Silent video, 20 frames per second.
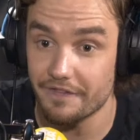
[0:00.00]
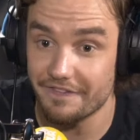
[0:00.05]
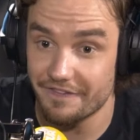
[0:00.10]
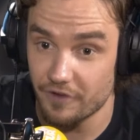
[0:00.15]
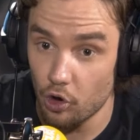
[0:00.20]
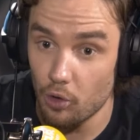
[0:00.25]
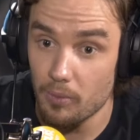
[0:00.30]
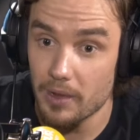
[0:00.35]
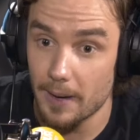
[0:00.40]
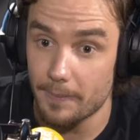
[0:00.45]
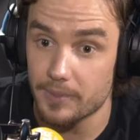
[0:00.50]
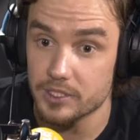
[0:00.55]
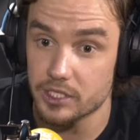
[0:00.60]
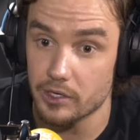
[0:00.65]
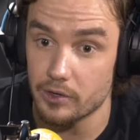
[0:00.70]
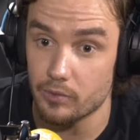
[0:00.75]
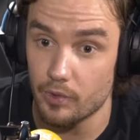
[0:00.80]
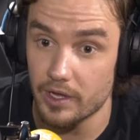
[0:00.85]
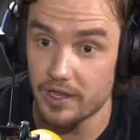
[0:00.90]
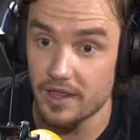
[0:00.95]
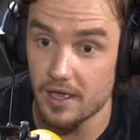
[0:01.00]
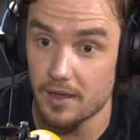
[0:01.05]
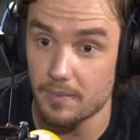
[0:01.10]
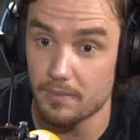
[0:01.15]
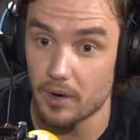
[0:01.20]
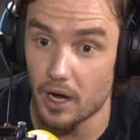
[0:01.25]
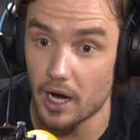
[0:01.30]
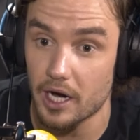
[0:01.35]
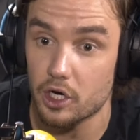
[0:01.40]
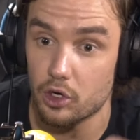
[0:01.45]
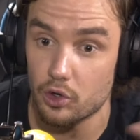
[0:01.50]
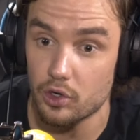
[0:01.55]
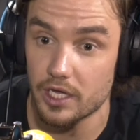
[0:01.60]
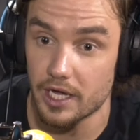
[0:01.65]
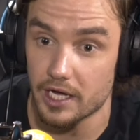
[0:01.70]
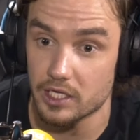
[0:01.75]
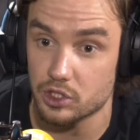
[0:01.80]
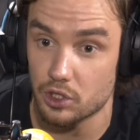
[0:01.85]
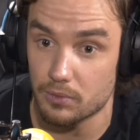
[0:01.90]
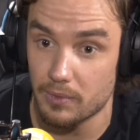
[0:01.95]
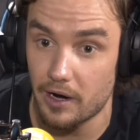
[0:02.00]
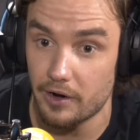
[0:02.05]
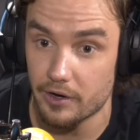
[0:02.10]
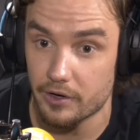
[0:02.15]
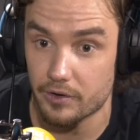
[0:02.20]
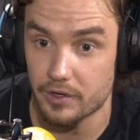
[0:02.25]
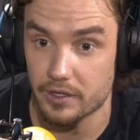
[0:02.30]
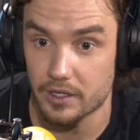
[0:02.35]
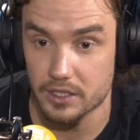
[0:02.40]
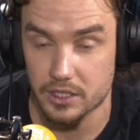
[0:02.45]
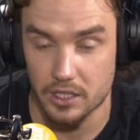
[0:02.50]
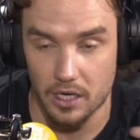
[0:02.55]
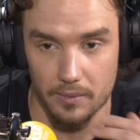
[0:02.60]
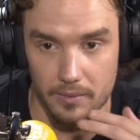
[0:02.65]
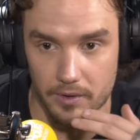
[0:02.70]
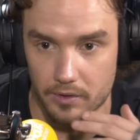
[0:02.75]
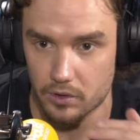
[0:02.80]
and film an episode with him, but I couldn't get to America in the time.